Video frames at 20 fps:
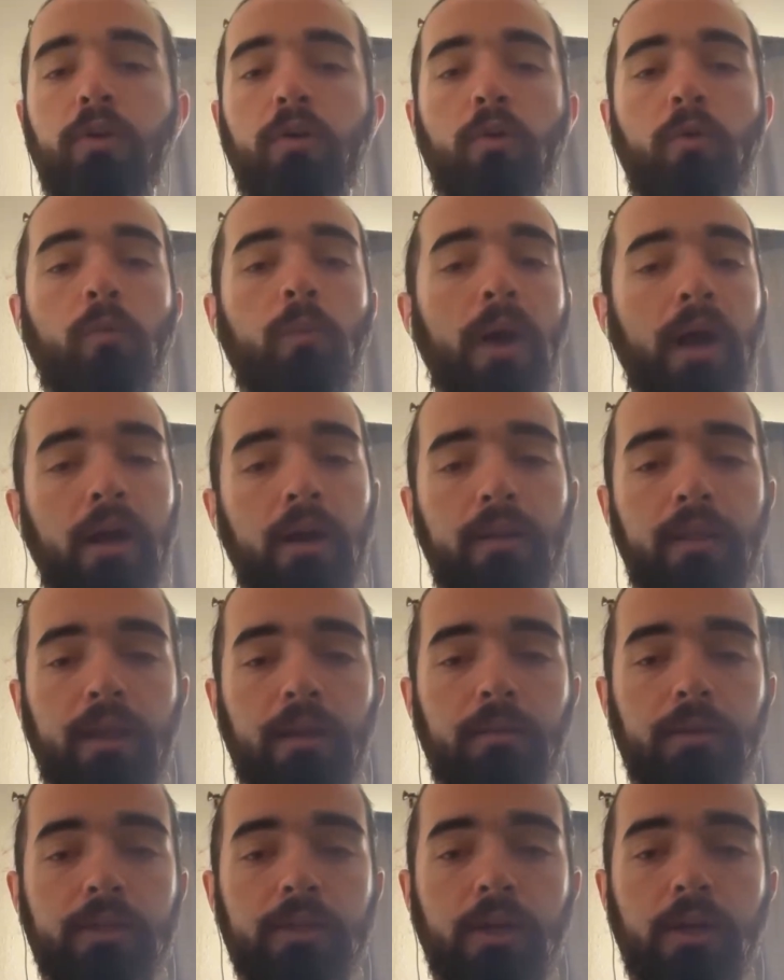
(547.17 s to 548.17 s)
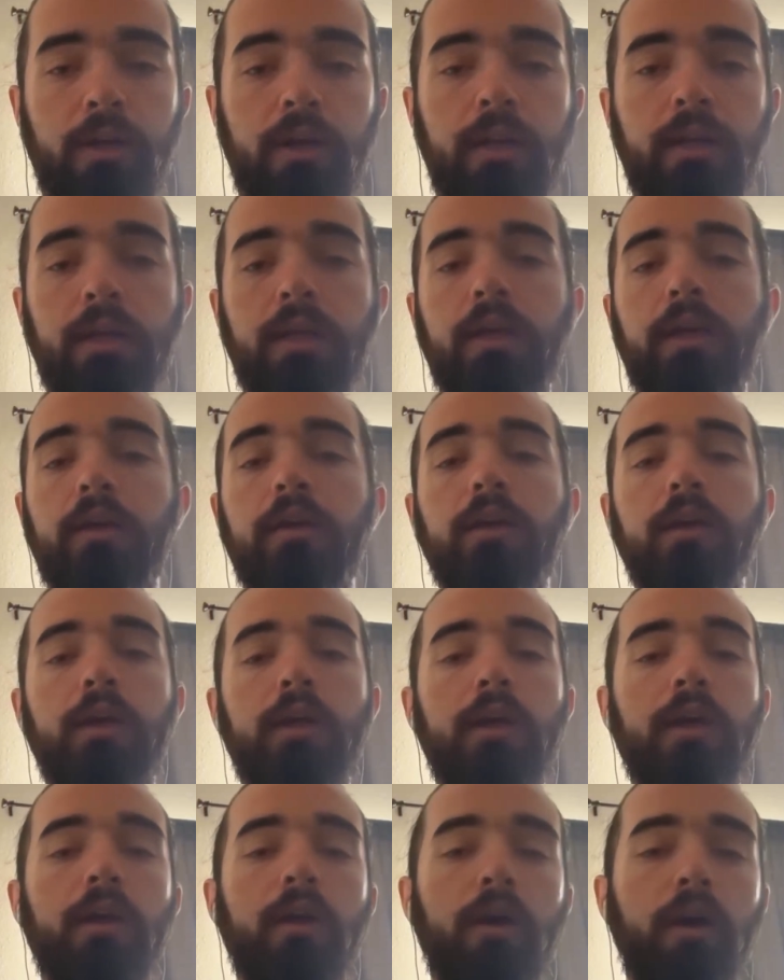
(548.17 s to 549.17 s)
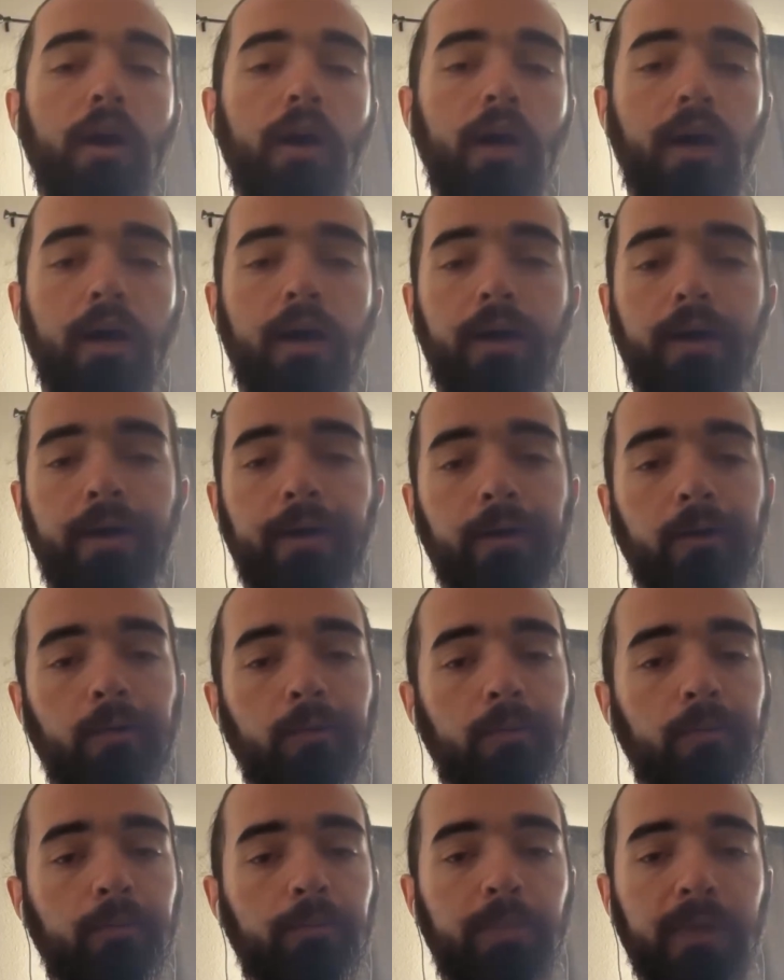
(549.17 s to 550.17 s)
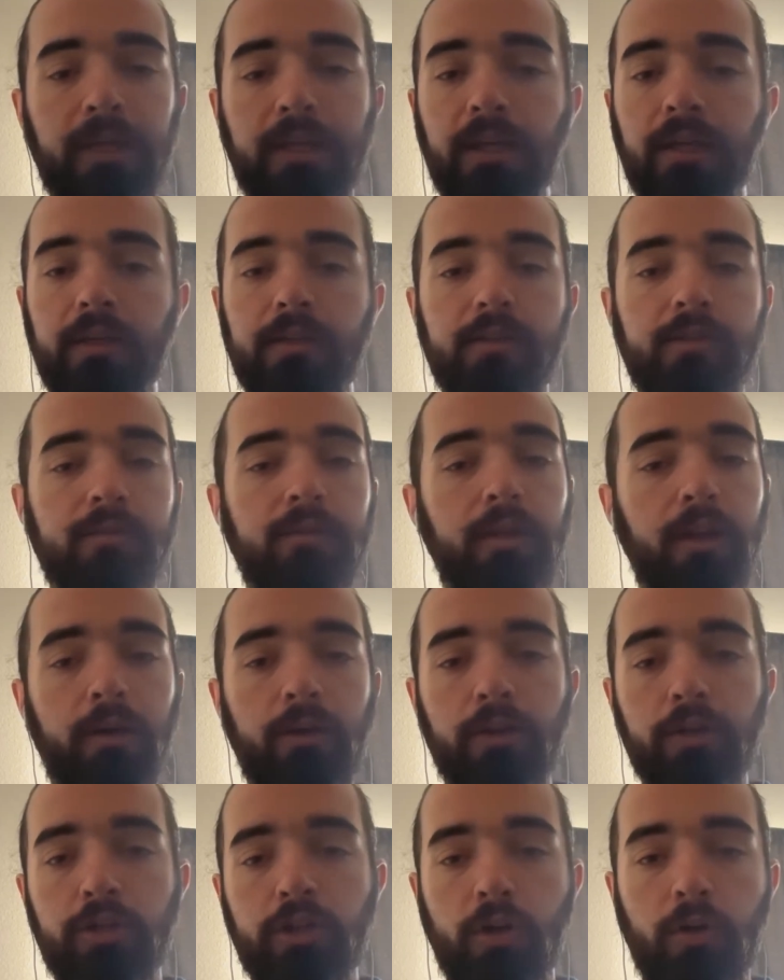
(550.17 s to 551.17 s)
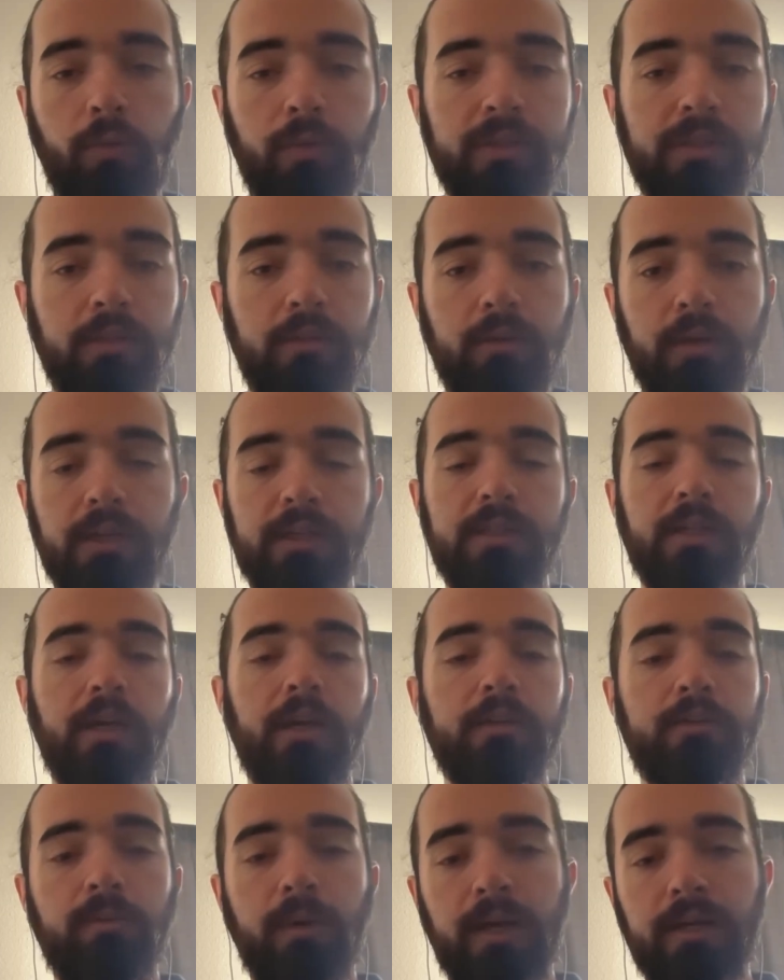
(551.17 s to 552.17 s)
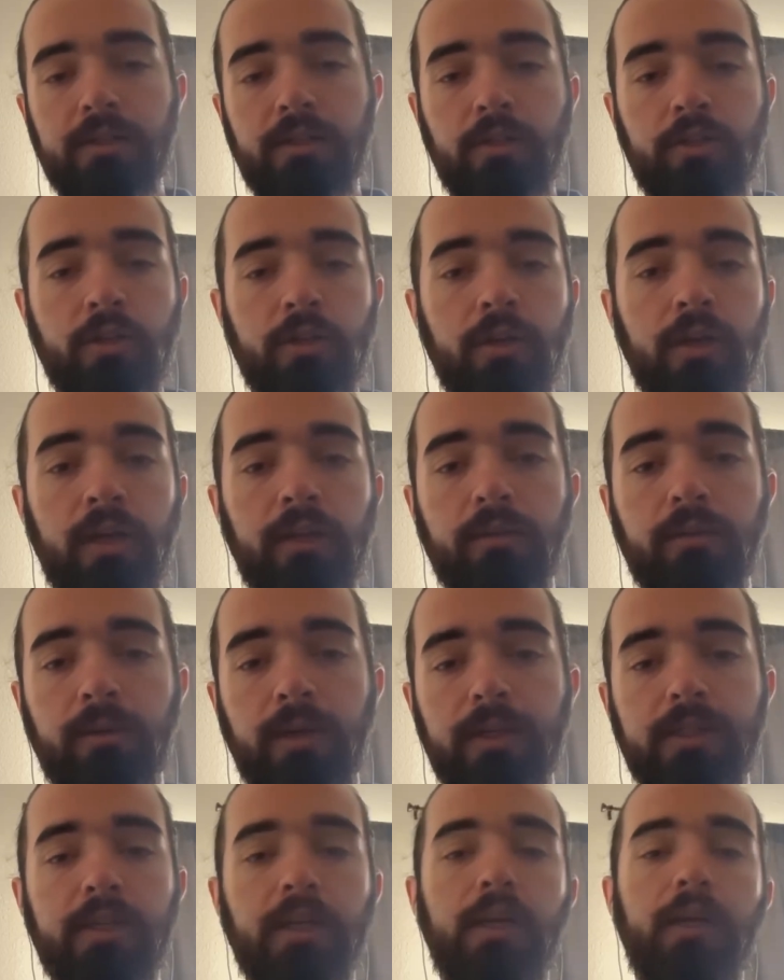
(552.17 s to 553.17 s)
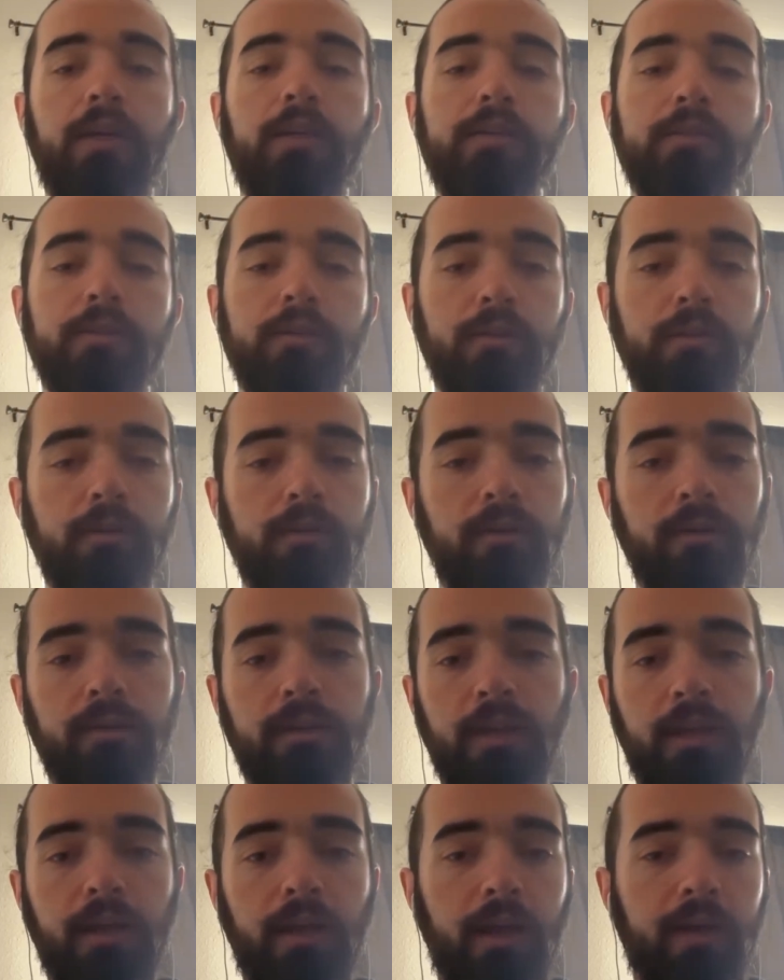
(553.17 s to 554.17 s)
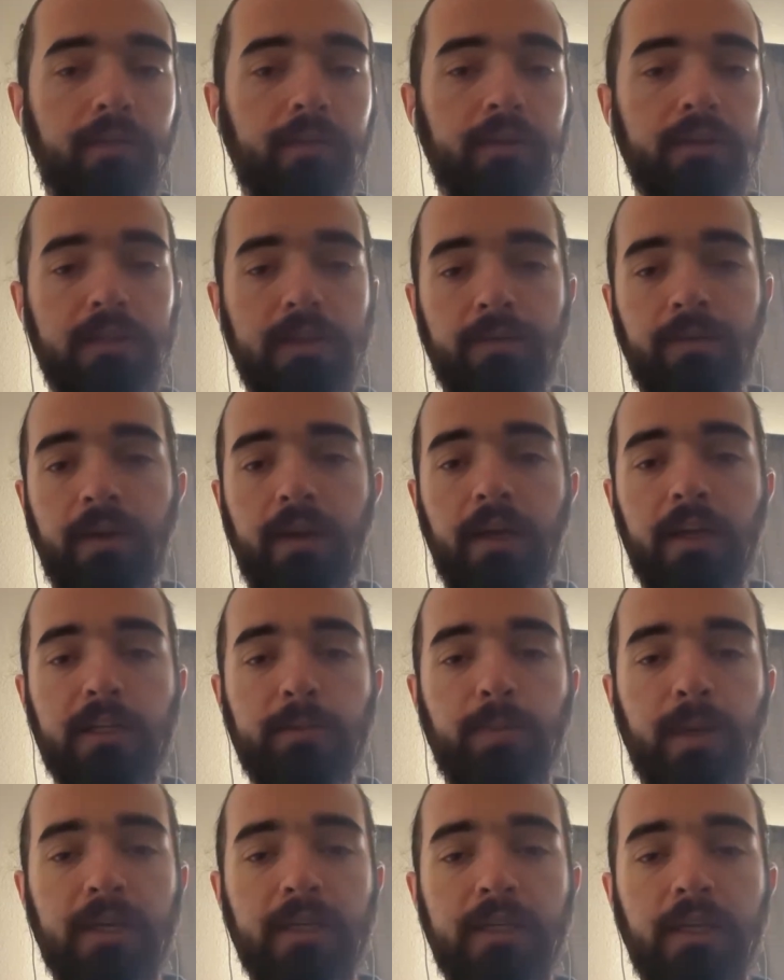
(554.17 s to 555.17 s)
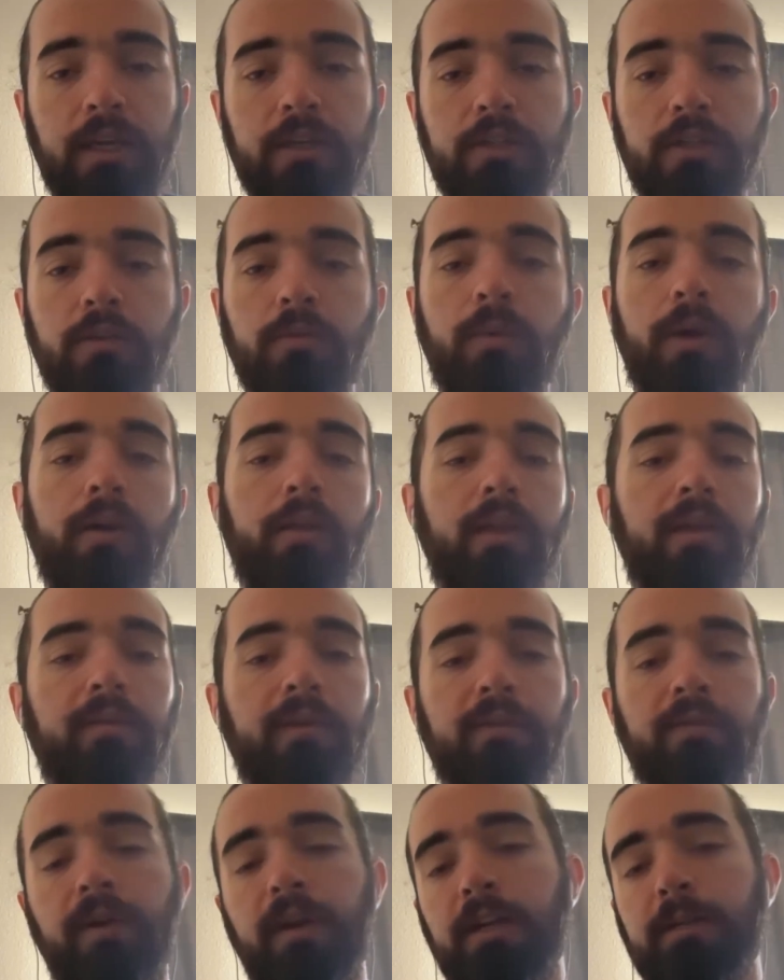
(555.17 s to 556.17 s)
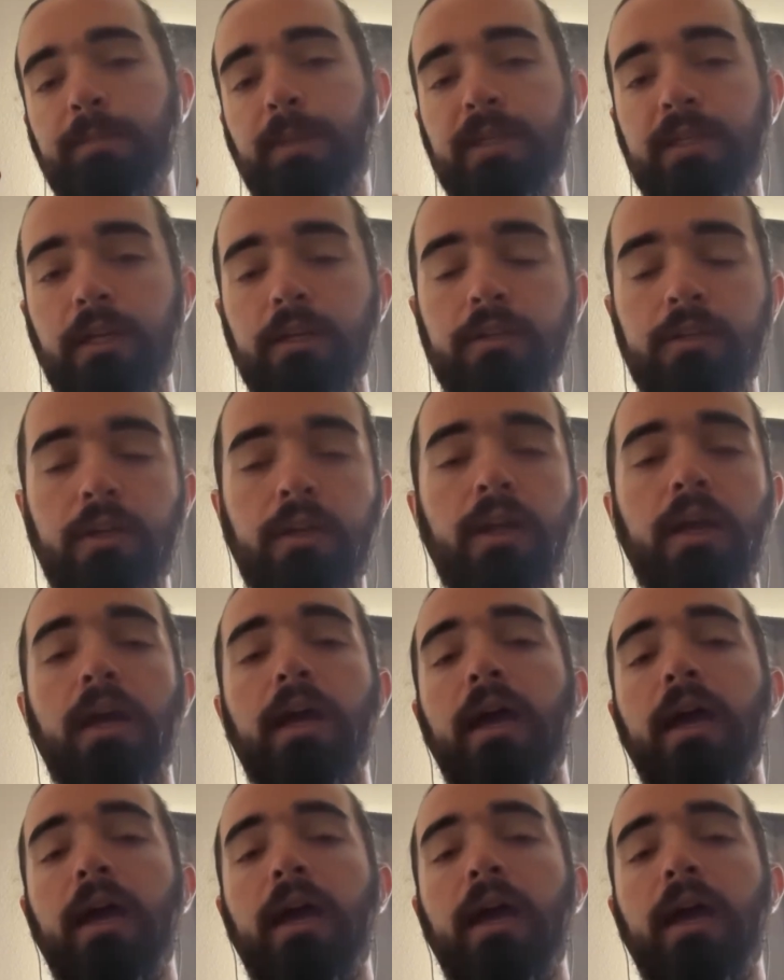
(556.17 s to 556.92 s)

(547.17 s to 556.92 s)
Why are they returning it? Because the shirt wasn't the right size. Why is the shirt not the right size? They have a different expectation. Why do they have a different expectation?